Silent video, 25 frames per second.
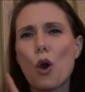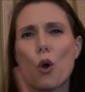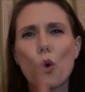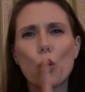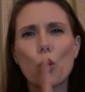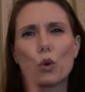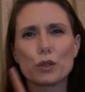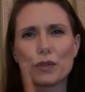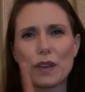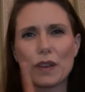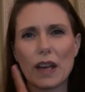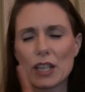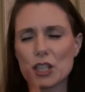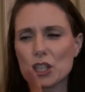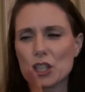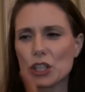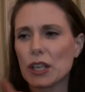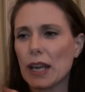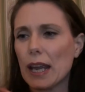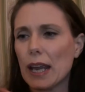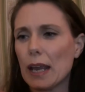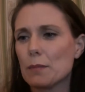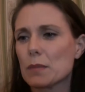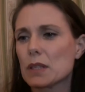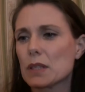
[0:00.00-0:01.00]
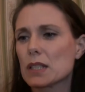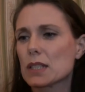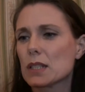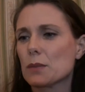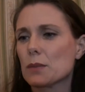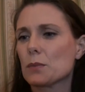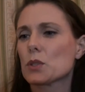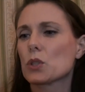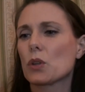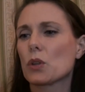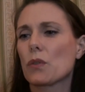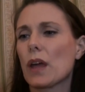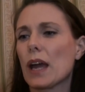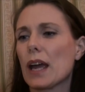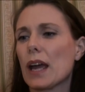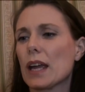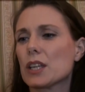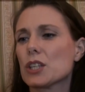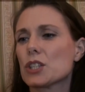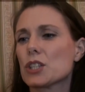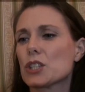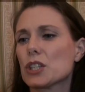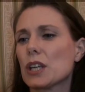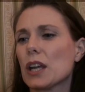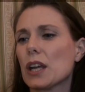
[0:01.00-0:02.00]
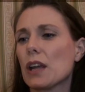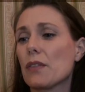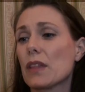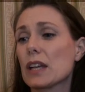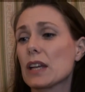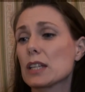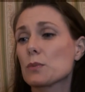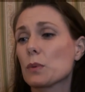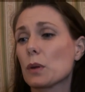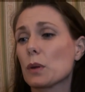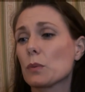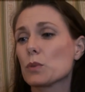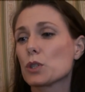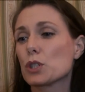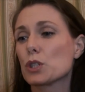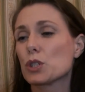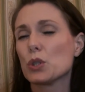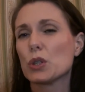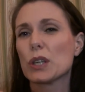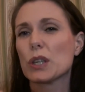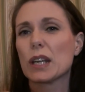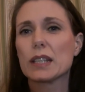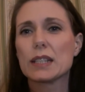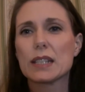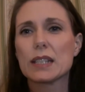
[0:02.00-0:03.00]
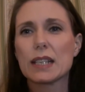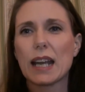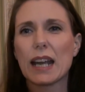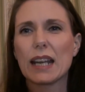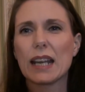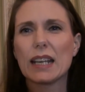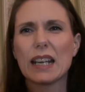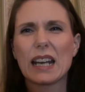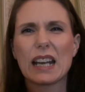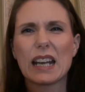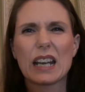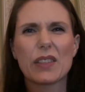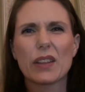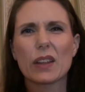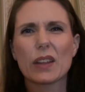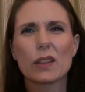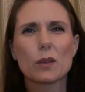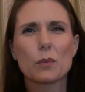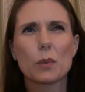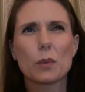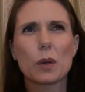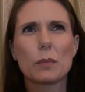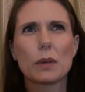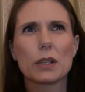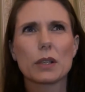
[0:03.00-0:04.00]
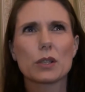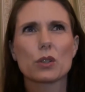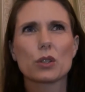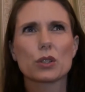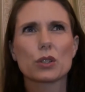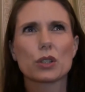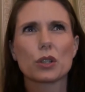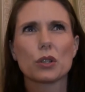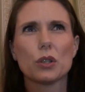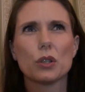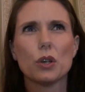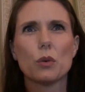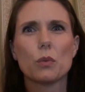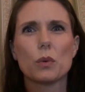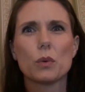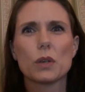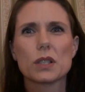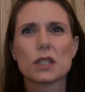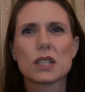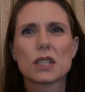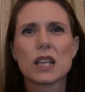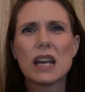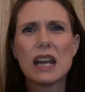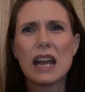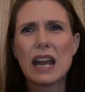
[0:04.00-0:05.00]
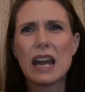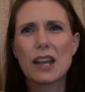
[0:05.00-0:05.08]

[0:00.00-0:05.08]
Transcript: old-fashioned chemist that was on the high street and this one was £2.99, and I think the one my daughter got was